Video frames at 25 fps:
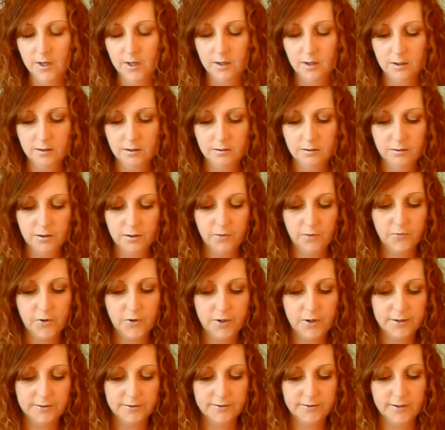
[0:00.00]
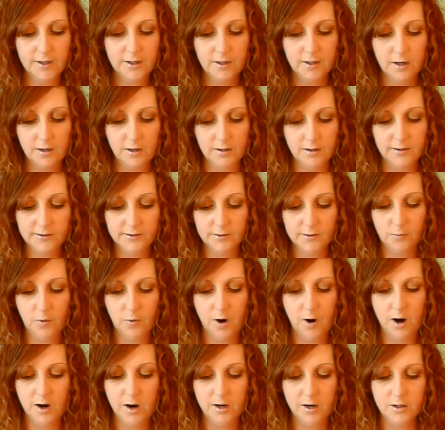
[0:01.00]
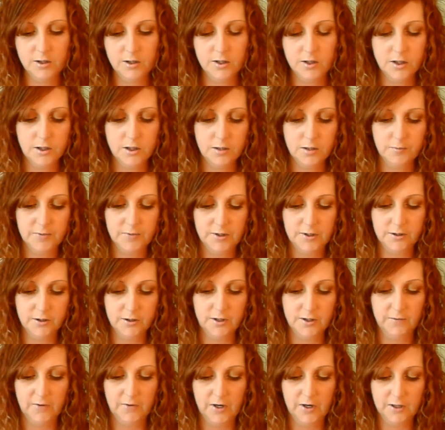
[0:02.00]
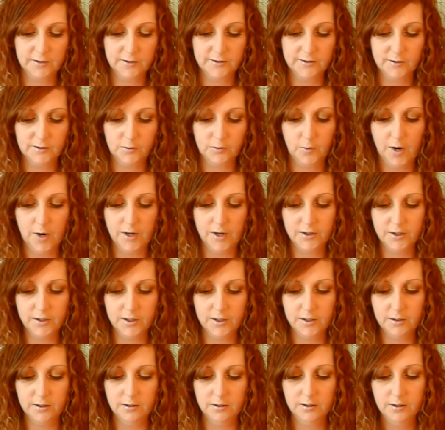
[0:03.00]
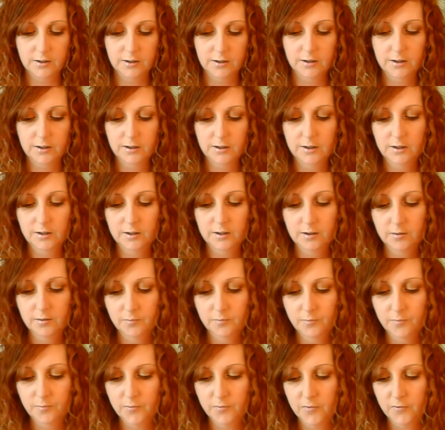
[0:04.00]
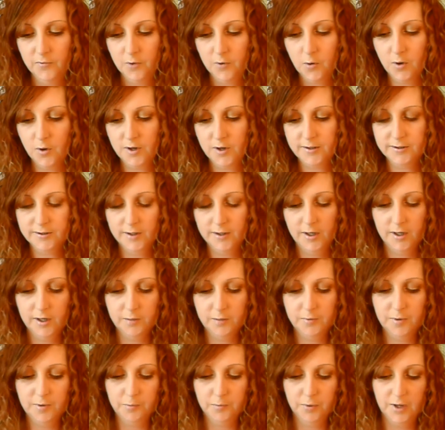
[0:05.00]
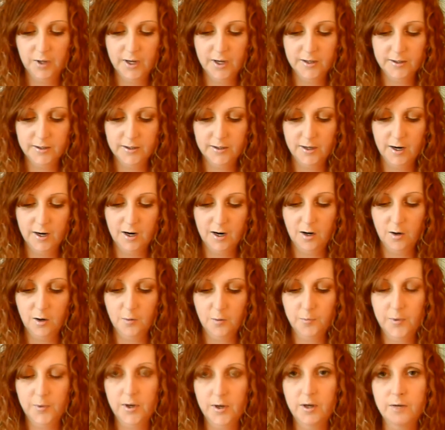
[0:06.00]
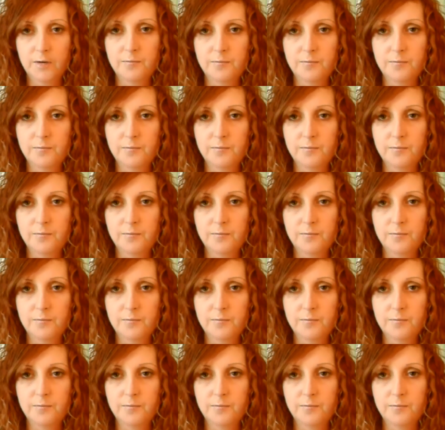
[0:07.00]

I don't know if you can see it on the swatch. Let's see if I can swatch it. Of course, it'd be blended out, but